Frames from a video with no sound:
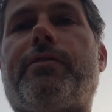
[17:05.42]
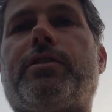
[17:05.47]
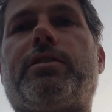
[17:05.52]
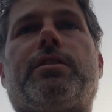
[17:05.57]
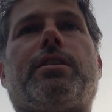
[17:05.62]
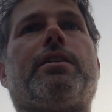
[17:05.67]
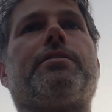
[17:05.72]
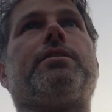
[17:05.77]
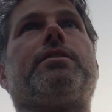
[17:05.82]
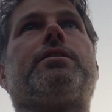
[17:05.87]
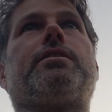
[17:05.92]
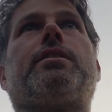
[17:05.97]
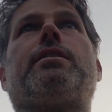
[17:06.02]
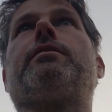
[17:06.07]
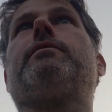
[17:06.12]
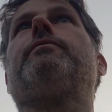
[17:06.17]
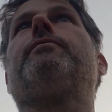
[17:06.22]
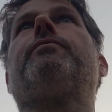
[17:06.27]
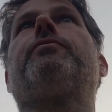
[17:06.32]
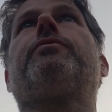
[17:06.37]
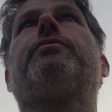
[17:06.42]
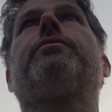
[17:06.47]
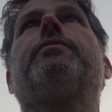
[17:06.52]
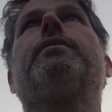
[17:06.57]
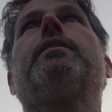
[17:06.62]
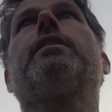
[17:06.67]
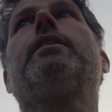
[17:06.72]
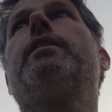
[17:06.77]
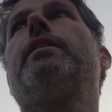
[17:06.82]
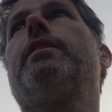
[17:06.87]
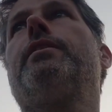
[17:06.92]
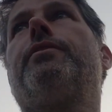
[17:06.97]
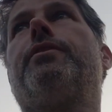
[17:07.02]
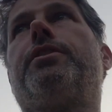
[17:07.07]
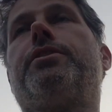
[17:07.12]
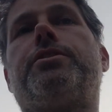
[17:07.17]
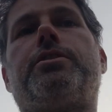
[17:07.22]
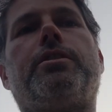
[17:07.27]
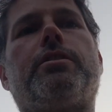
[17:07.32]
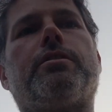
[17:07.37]
done this yet
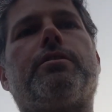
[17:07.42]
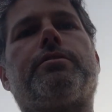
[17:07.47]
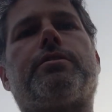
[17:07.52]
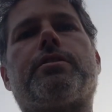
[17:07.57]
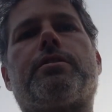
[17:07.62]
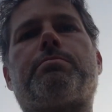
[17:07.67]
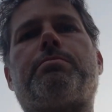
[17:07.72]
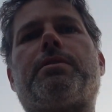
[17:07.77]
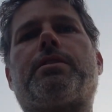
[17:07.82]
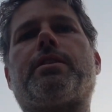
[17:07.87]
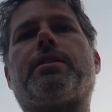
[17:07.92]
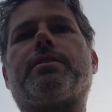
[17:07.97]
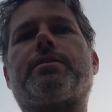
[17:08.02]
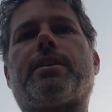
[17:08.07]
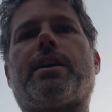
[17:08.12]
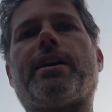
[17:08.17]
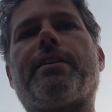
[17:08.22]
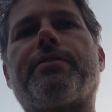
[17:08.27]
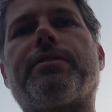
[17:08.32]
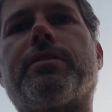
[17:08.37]
this year just because I haven't